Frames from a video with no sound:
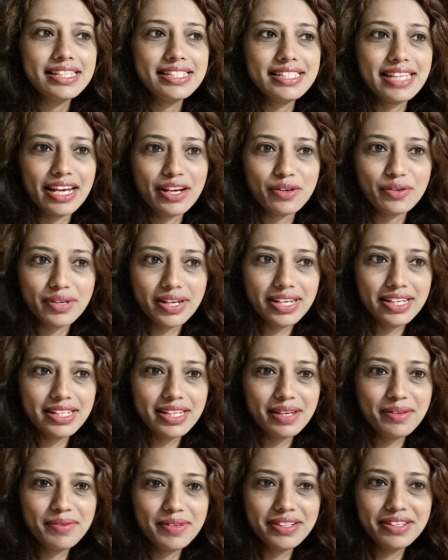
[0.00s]
decorate
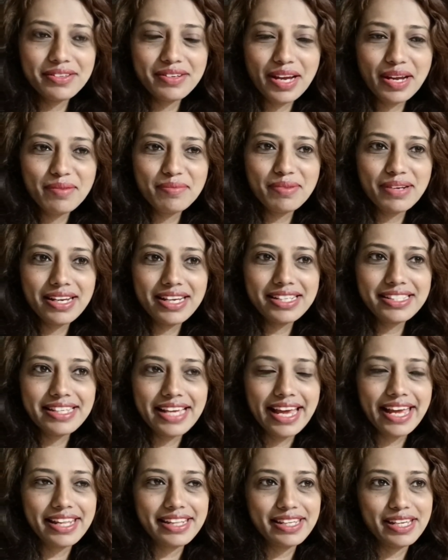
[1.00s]
them in the right place
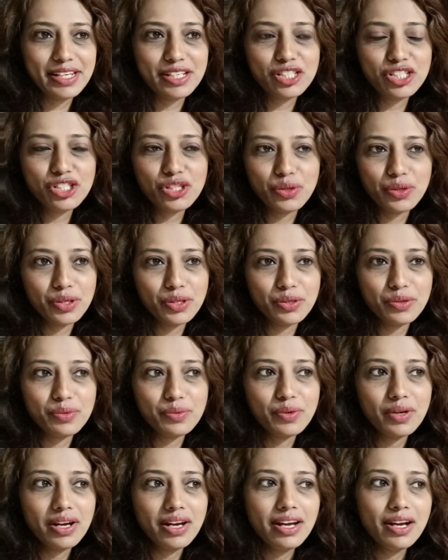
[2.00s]
and then show
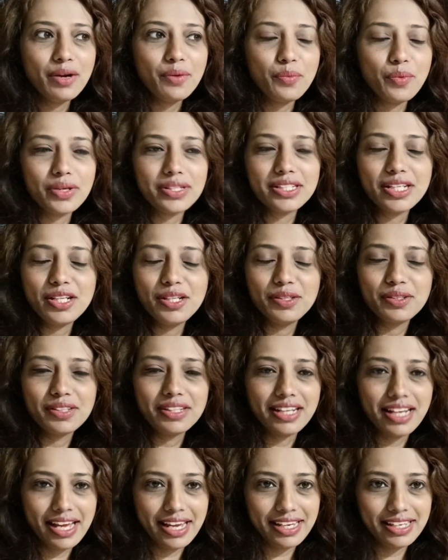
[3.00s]
you what they
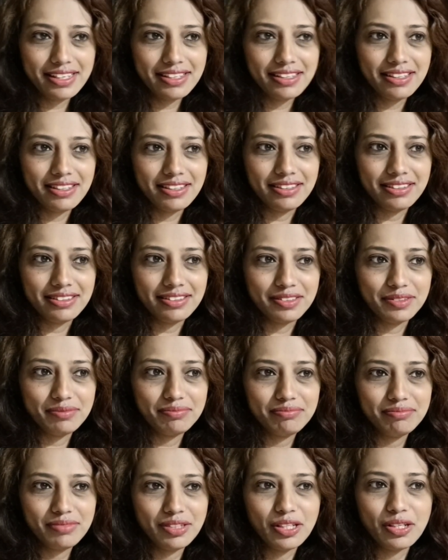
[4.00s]
look like uh,
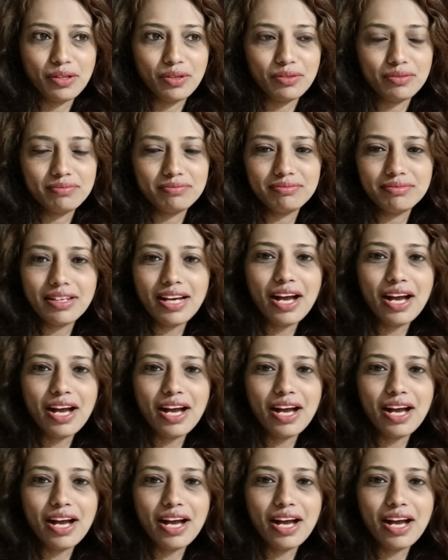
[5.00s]
you know